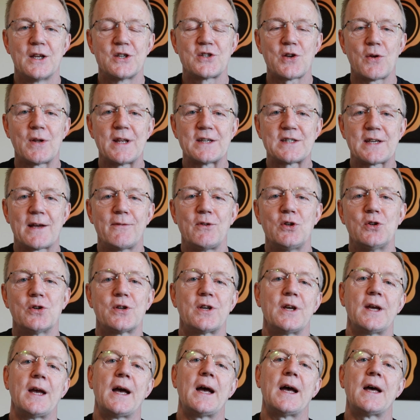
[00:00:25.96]
So let's have a
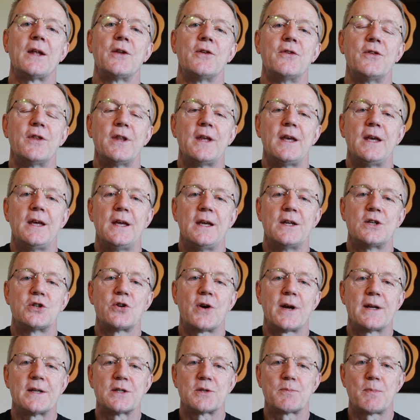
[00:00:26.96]
look at the
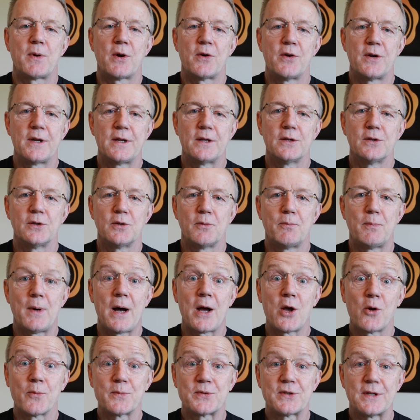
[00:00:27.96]
transperineal
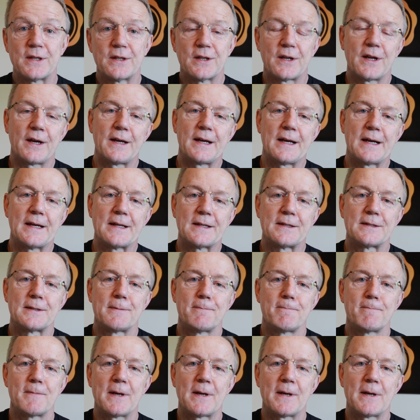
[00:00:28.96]
biopsy that I had.